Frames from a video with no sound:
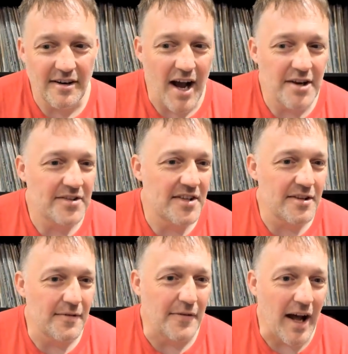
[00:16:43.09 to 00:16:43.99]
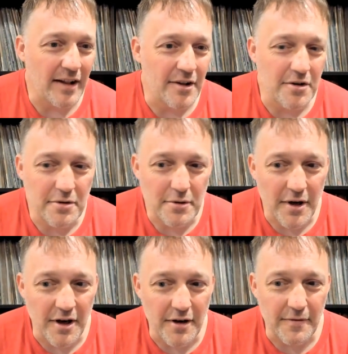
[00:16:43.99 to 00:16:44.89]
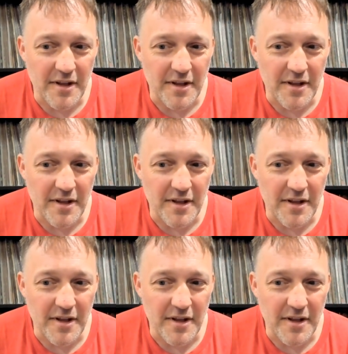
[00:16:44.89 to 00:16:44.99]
how do you see the value of